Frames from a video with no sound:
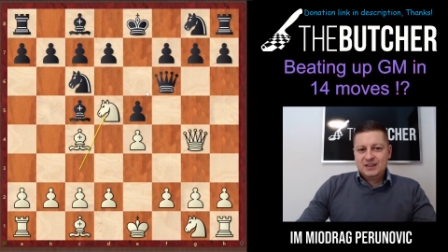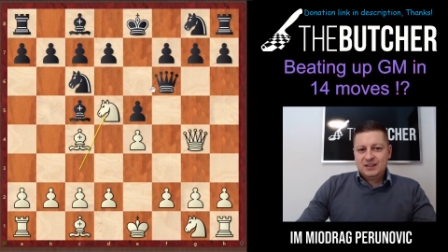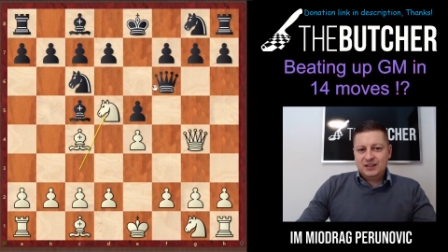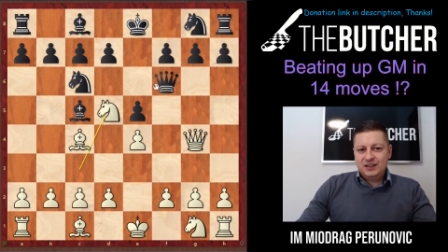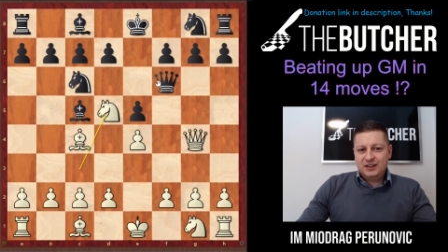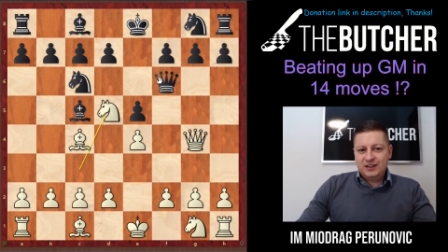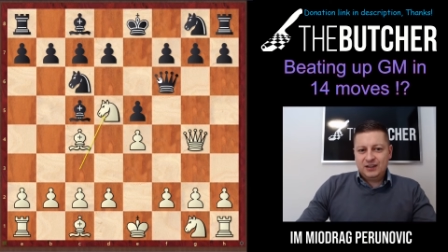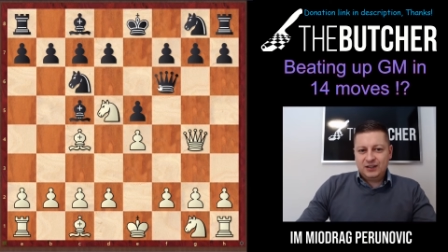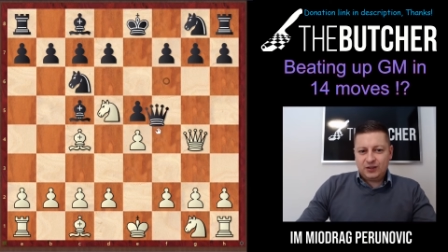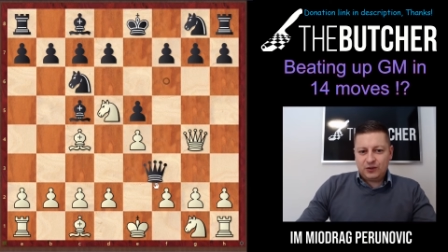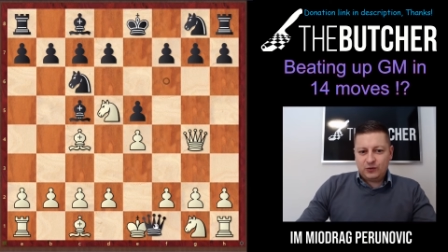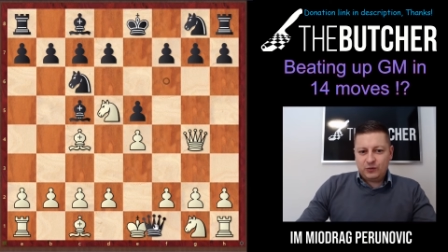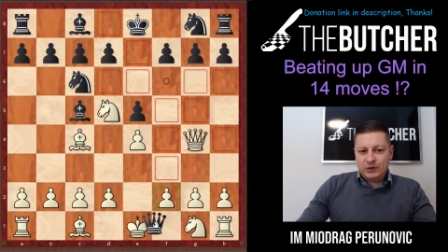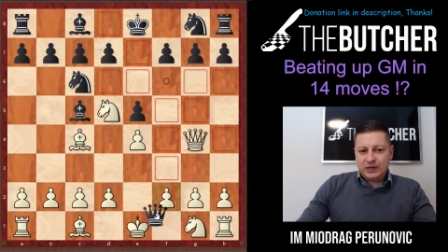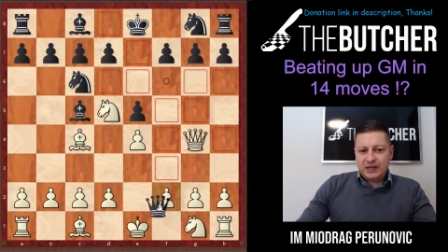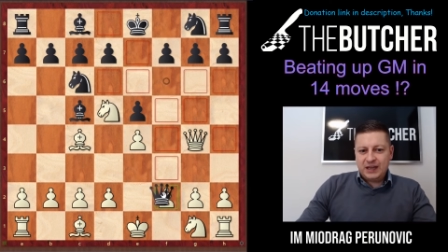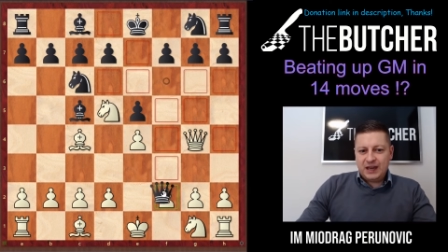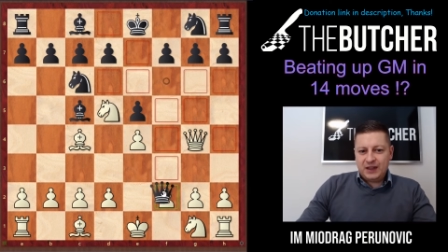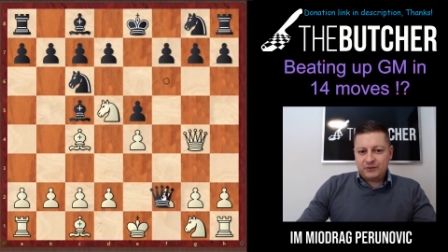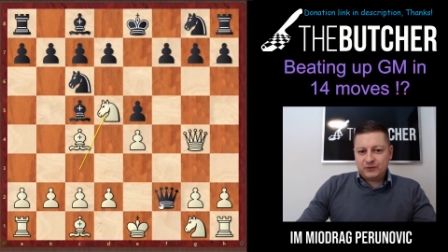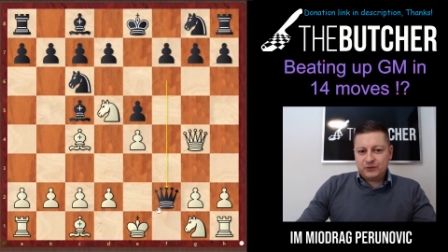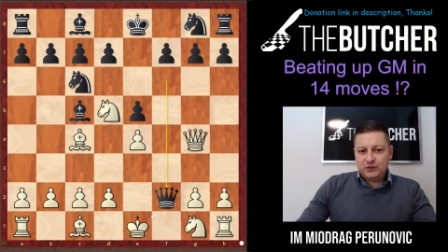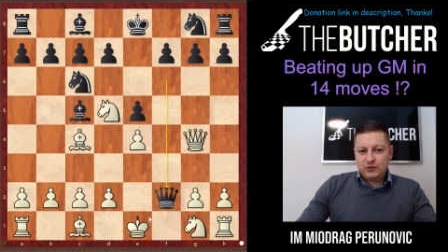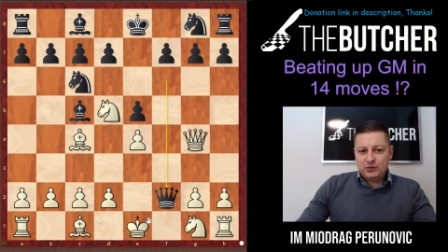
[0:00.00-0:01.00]
uh, queen
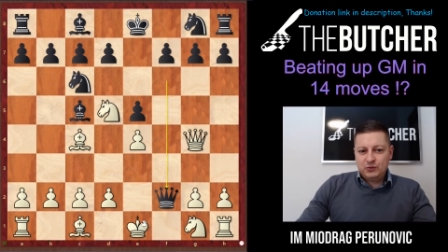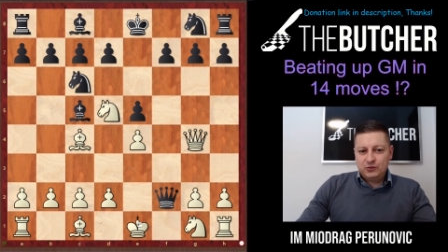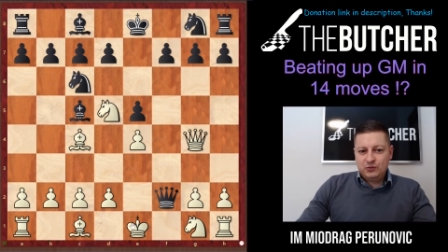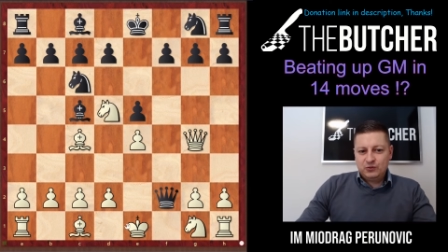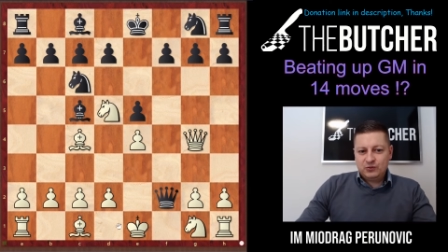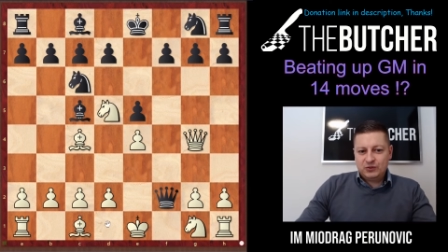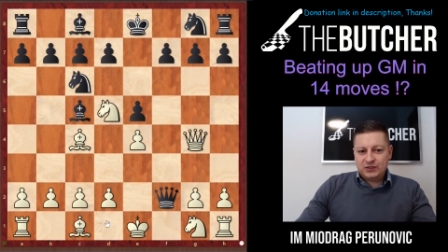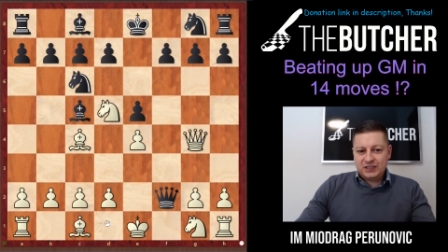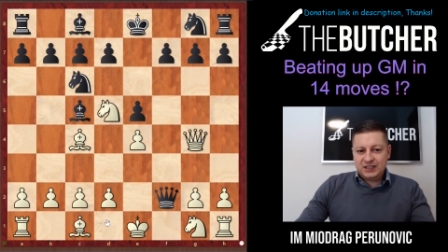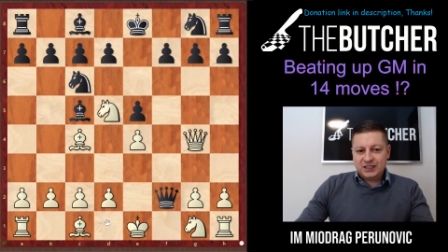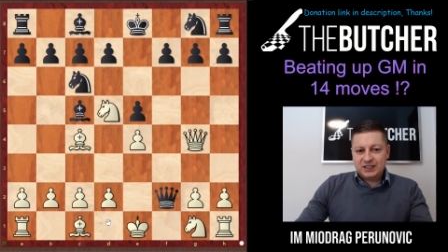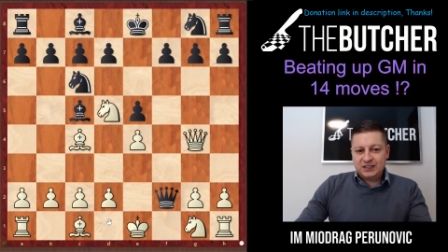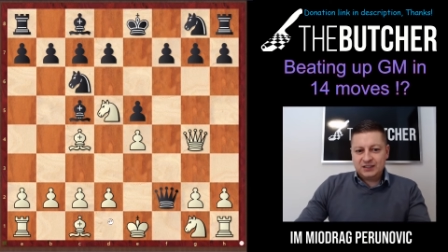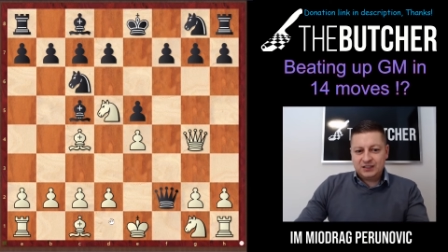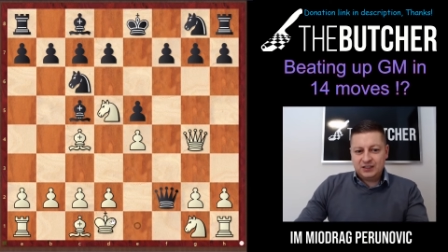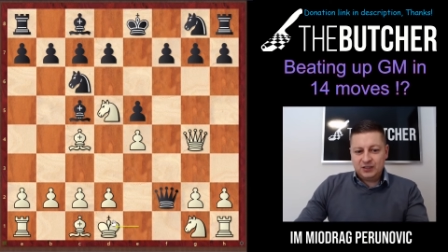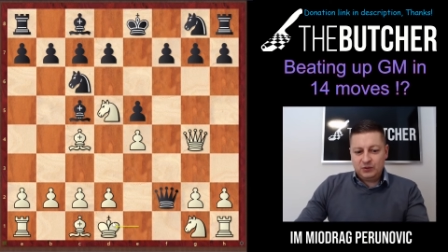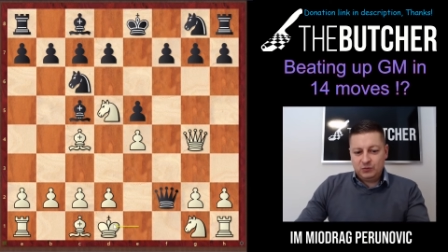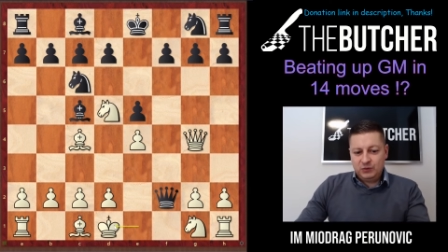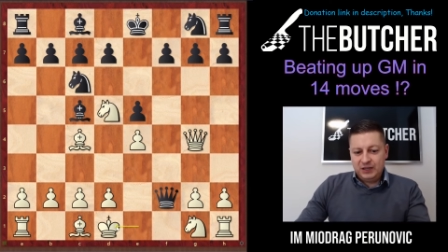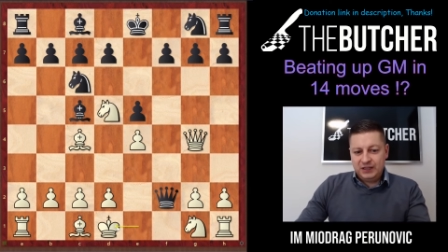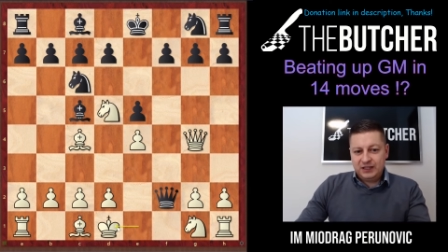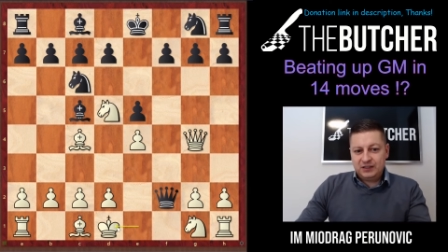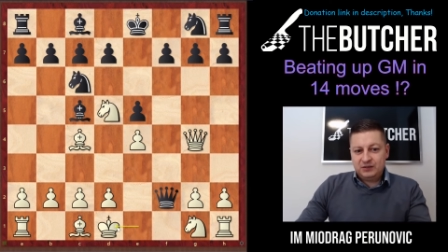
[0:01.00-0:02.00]
f2 king
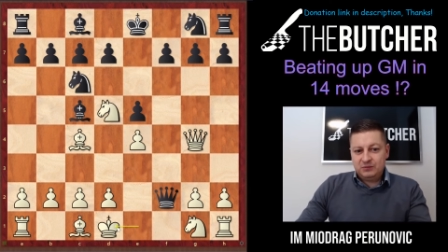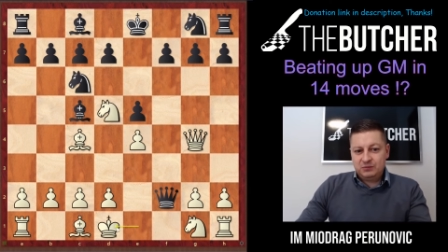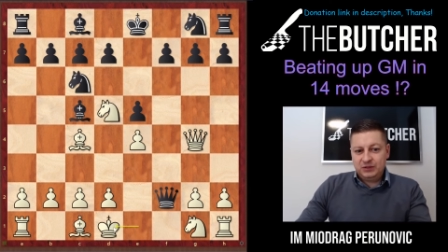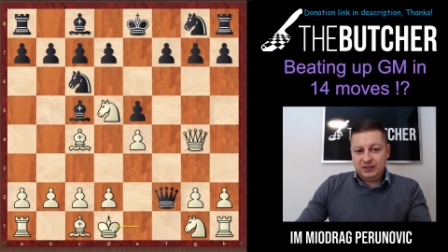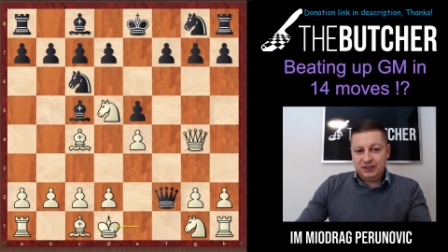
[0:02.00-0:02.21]
d1 and